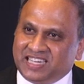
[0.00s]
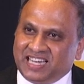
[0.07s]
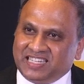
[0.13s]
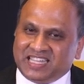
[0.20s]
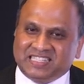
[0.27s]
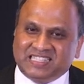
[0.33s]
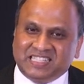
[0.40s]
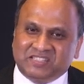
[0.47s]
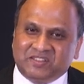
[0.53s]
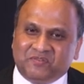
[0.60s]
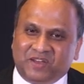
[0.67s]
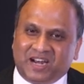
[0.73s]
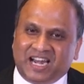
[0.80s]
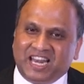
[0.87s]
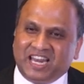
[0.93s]
and Justice
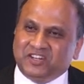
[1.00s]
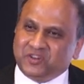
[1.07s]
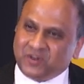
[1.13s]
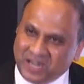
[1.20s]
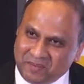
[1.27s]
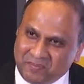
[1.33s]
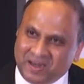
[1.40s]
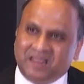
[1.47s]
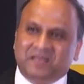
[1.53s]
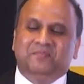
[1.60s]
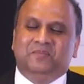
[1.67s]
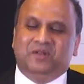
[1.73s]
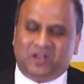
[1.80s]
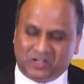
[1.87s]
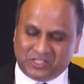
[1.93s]
Varale truly
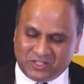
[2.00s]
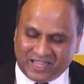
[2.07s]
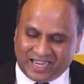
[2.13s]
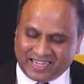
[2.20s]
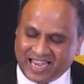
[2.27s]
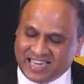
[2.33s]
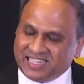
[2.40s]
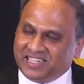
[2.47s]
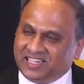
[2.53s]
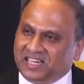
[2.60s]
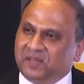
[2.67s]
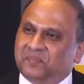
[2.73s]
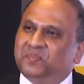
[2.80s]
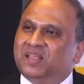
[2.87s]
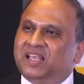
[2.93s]
belongs to that category.
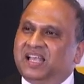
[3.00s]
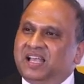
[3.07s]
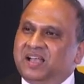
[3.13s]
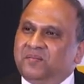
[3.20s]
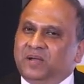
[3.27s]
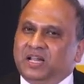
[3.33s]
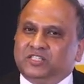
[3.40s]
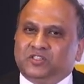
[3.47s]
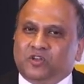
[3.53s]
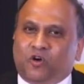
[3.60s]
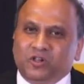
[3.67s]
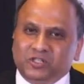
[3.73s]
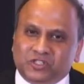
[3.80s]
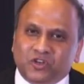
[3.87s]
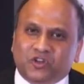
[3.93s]
It's
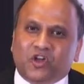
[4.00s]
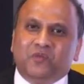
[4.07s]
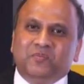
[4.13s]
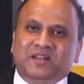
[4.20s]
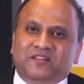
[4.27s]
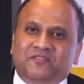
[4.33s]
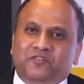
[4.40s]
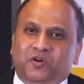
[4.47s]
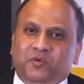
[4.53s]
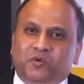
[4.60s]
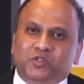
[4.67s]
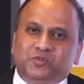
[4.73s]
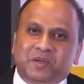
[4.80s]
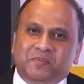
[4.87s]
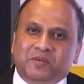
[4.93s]
also common for
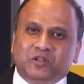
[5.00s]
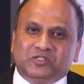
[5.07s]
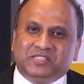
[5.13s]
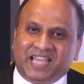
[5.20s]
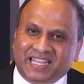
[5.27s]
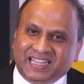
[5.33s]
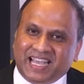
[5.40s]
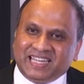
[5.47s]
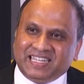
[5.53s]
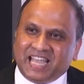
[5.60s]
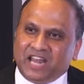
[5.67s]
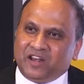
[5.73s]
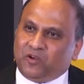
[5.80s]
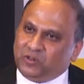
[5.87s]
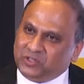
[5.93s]
most people to say that
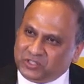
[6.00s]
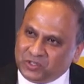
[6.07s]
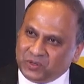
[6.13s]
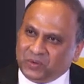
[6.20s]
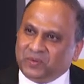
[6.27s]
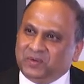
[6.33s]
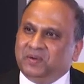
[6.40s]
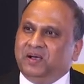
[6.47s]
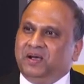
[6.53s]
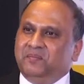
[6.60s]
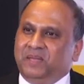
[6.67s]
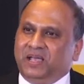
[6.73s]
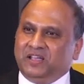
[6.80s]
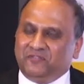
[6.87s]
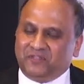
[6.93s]
and also
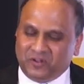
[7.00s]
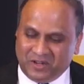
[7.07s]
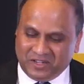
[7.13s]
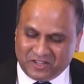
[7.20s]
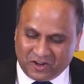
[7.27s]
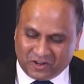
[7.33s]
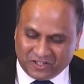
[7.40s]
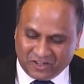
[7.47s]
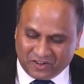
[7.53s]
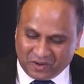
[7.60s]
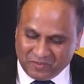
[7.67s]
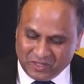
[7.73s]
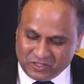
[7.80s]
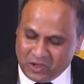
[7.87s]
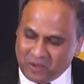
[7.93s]
make a few introductory
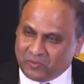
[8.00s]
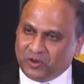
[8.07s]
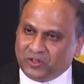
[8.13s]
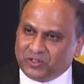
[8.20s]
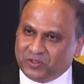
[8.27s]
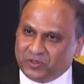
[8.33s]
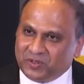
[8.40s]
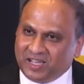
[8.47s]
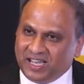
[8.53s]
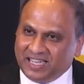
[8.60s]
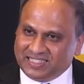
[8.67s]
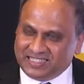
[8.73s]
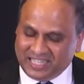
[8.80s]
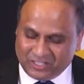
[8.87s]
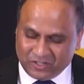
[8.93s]
comments, so I'm going to
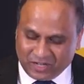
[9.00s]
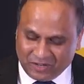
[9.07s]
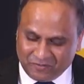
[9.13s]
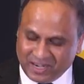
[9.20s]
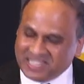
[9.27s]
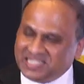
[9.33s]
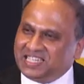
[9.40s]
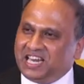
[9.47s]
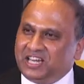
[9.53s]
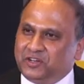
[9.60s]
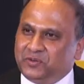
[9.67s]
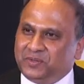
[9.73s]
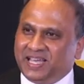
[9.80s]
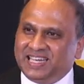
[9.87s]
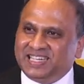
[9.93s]
stick to convention and
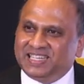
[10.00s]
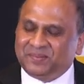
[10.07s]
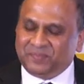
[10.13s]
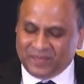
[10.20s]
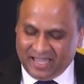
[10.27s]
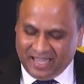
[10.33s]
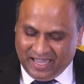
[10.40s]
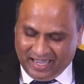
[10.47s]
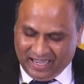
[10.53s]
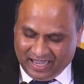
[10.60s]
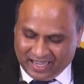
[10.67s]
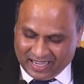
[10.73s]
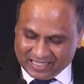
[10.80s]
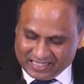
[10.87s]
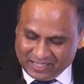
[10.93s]
do
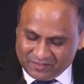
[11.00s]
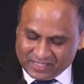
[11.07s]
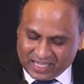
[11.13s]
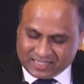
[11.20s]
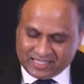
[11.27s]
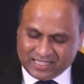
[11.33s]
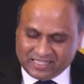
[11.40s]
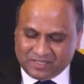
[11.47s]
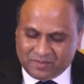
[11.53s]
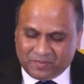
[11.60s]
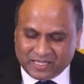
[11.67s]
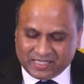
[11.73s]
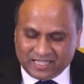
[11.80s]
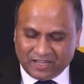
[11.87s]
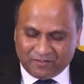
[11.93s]
that. Chief Justice
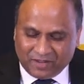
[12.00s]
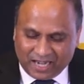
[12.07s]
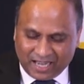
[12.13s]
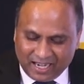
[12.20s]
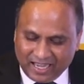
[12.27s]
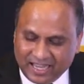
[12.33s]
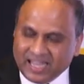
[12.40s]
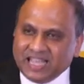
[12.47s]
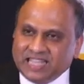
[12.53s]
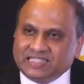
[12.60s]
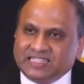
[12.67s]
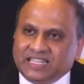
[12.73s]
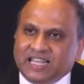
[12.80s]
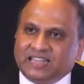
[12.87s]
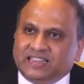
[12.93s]
Prasanna Varale is
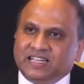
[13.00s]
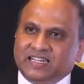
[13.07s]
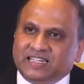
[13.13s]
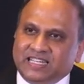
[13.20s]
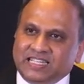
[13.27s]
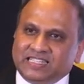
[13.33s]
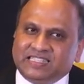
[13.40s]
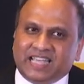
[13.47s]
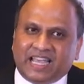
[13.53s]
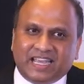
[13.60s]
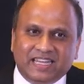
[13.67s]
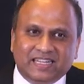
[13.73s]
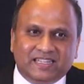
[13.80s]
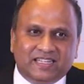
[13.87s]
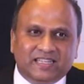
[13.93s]
the
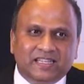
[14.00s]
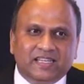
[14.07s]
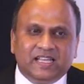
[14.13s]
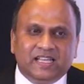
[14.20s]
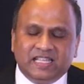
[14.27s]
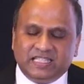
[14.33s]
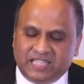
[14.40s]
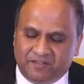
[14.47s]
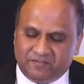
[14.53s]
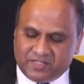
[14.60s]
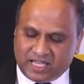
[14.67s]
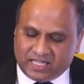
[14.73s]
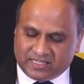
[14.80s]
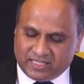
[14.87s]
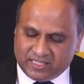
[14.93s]
32nd Chief
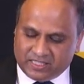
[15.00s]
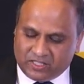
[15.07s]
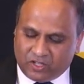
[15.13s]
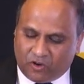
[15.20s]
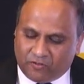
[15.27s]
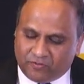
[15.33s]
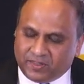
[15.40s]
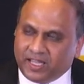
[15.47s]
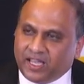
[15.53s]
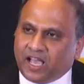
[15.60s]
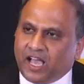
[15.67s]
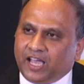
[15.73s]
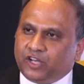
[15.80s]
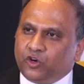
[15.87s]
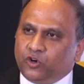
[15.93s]
Justice of the
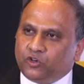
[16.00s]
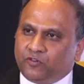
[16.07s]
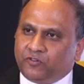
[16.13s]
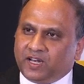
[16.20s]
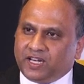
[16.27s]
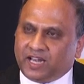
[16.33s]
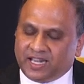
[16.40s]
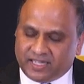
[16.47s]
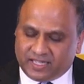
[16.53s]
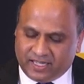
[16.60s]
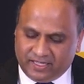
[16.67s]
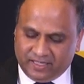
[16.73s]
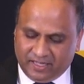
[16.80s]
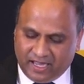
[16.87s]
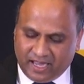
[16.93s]
High Court of
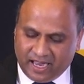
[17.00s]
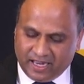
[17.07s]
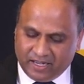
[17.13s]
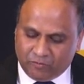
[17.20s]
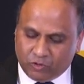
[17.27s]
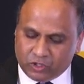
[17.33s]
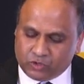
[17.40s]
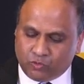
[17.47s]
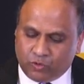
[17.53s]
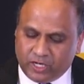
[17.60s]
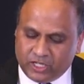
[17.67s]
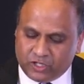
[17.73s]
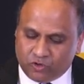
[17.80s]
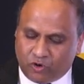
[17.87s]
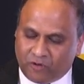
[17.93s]
Karnataka and was sworn
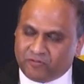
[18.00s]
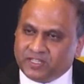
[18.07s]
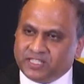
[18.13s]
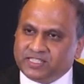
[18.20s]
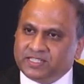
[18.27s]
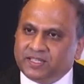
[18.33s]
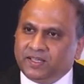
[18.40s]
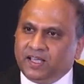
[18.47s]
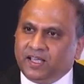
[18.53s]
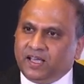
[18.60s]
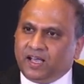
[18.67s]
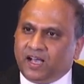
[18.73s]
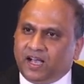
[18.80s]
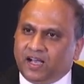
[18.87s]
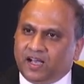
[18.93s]
into office
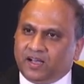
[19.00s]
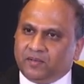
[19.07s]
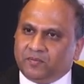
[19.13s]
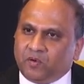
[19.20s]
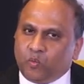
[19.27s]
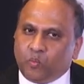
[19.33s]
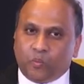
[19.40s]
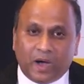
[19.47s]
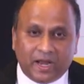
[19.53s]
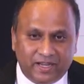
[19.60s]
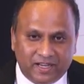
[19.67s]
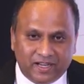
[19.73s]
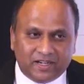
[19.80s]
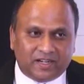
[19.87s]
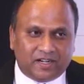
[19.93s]
1
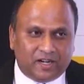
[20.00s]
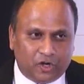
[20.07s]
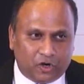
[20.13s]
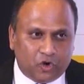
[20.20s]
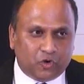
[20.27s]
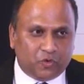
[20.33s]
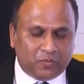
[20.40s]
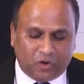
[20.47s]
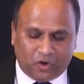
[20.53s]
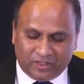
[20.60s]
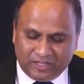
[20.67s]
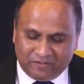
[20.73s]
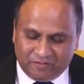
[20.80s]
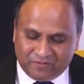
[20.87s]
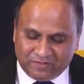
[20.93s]
year ago on
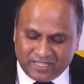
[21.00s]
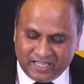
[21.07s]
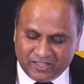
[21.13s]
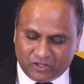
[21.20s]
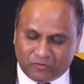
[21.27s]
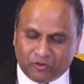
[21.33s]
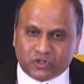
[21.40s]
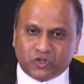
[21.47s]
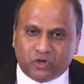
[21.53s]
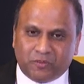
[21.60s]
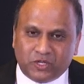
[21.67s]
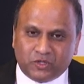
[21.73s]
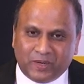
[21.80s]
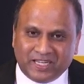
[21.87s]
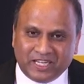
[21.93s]
the 15th of
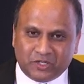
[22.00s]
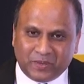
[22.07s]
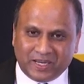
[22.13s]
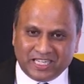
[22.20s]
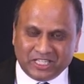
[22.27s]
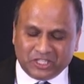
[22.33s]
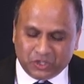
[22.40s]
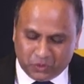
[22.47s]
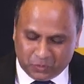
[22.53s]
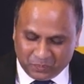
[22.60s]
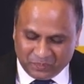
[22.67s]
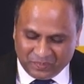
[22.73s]
October 2022.